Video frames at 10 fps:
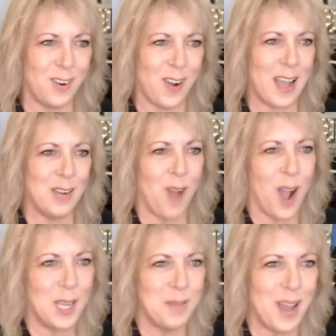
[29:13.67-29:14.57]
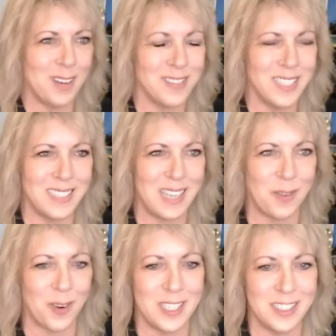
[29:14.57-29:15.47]
Greg Rocky Mountain Resale
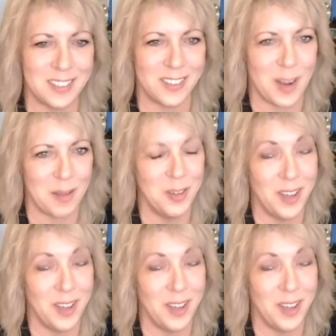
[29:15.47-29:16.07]
for Instagram.